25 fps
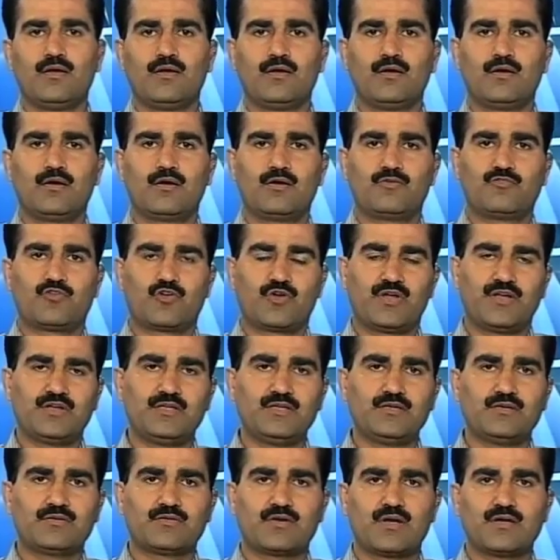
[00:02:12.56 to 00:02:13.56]
For
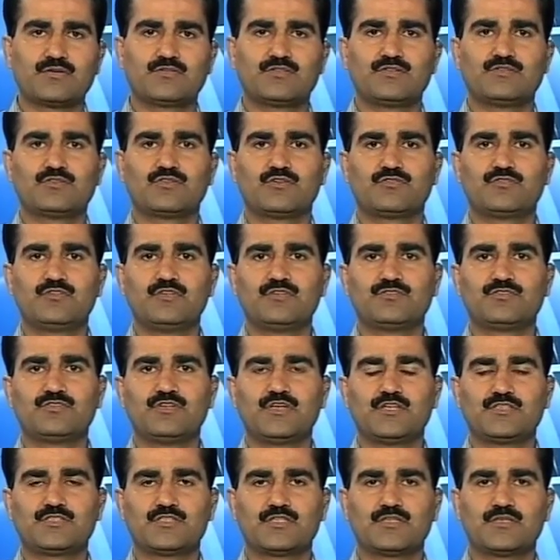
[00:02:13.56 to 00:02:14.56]
any crisis of this
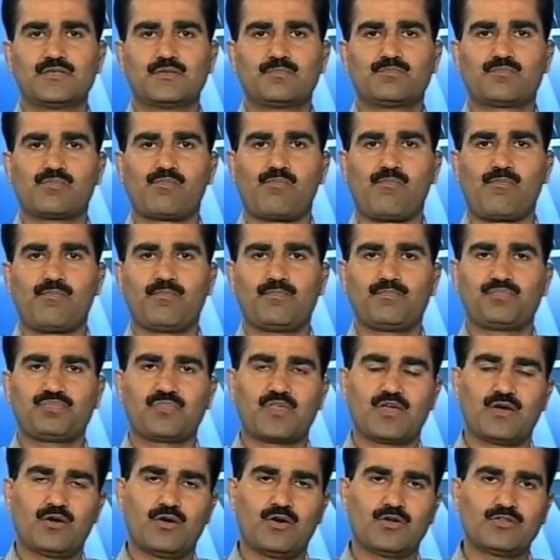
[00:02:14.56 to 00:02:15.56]
nature,
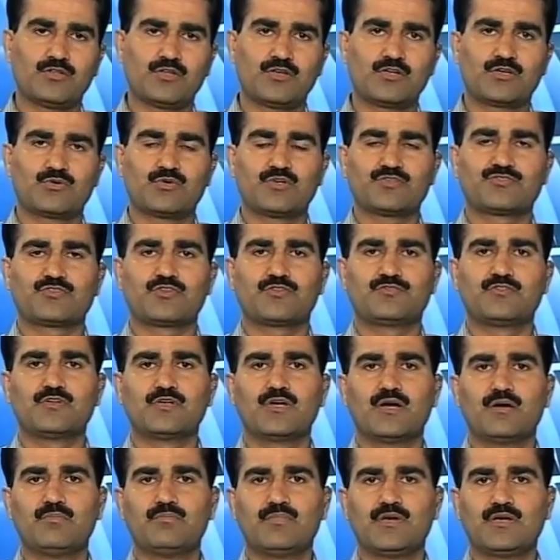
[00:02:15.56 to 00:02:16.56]
on the request of
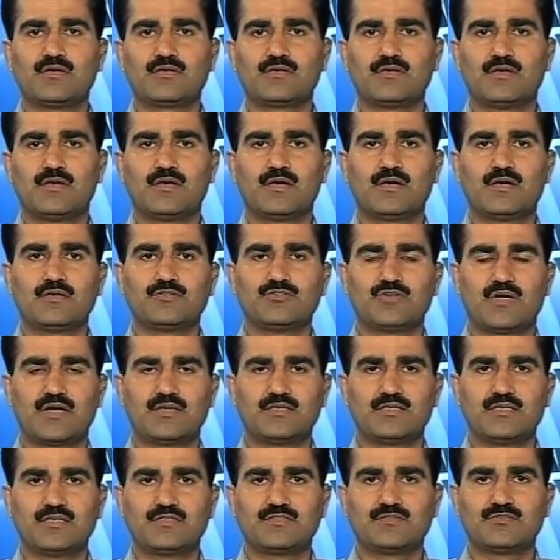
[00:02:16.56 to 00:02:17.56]
the government,
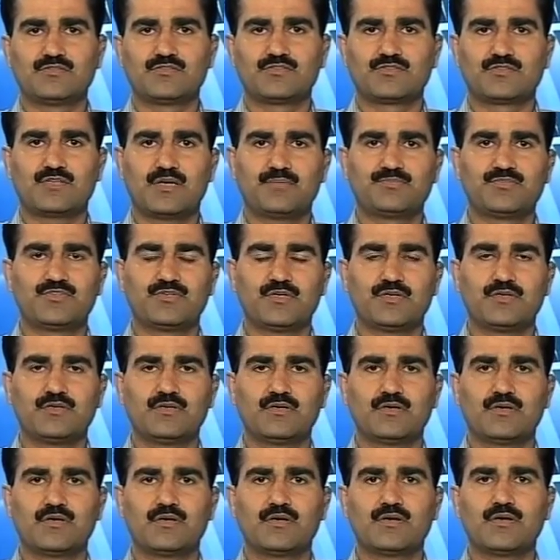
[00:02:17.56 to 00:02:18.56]
United Nations steps
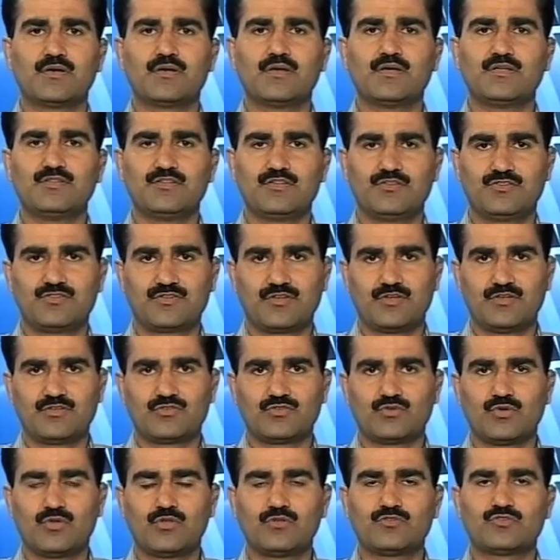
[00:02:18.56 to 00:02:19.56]
in. In this
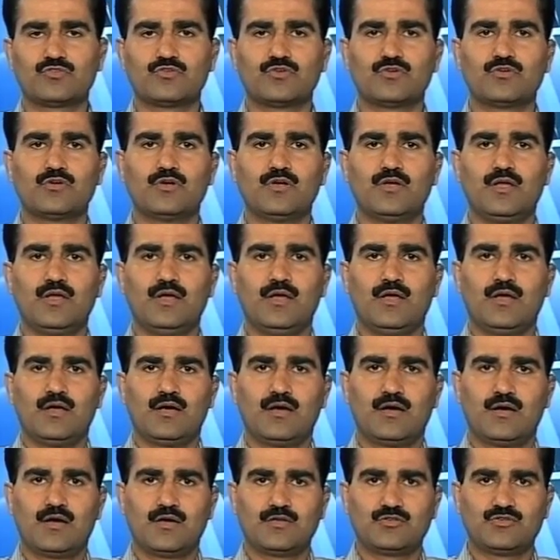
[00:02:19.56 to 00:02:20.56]
case also,
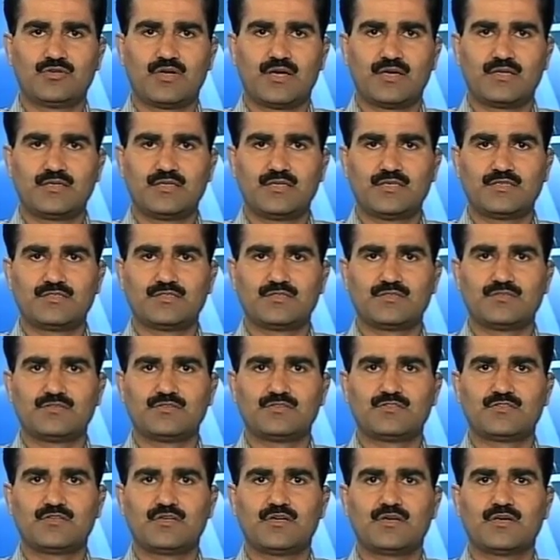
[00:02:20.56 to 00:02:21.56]
United
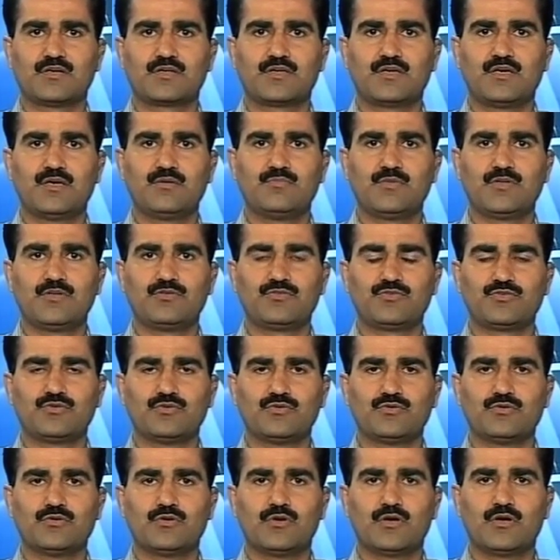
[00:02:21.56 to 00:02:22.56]
Nations came in
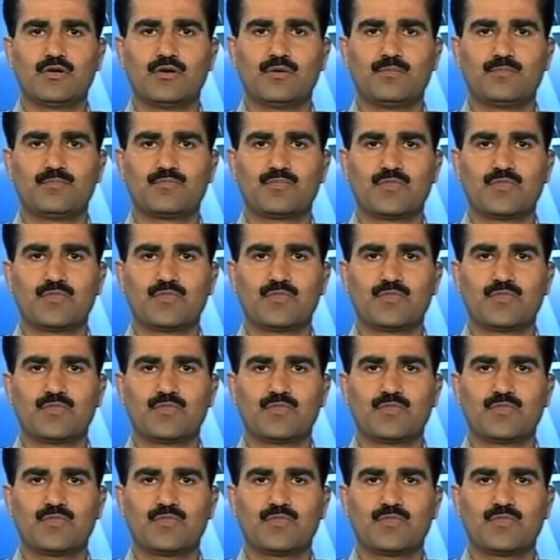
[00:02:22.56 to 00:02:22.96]
to